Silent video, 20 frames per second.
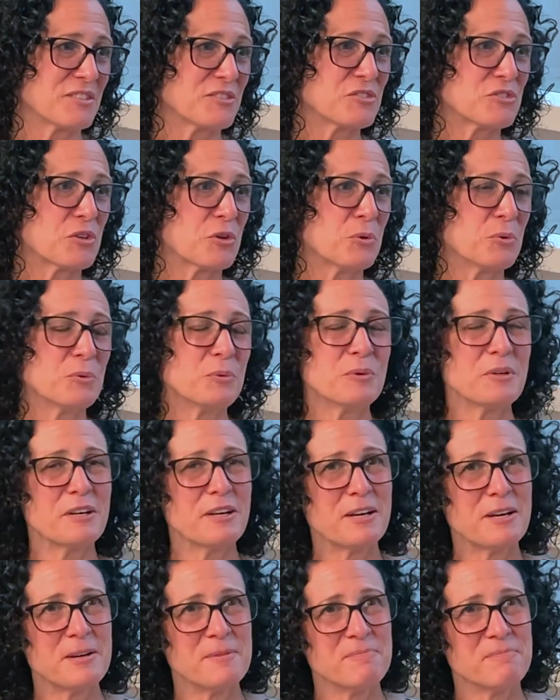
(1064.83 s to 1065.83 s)
So
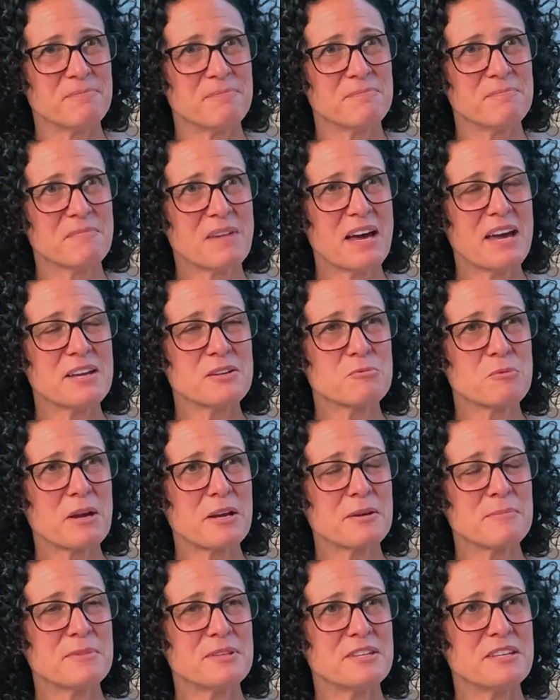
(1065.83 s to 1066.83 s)
um, my
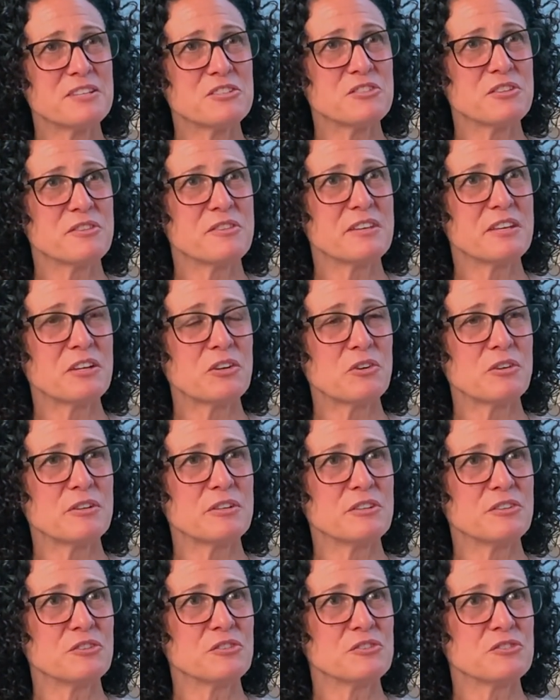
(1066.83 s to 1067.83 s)
recommendation there
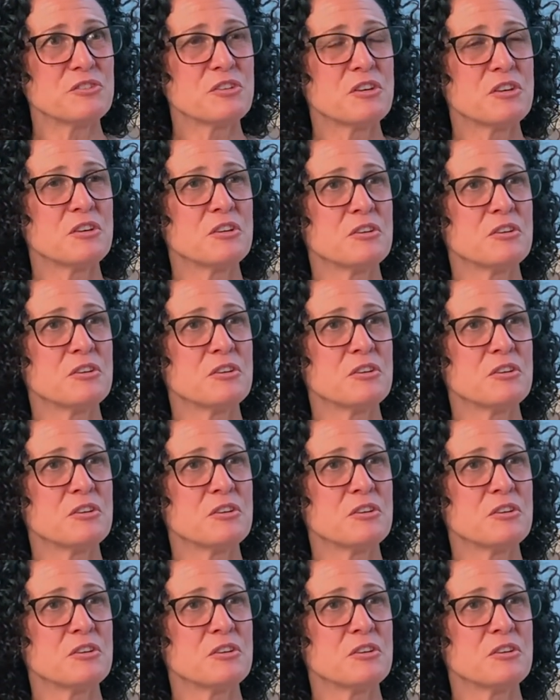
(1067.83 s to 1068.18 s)
is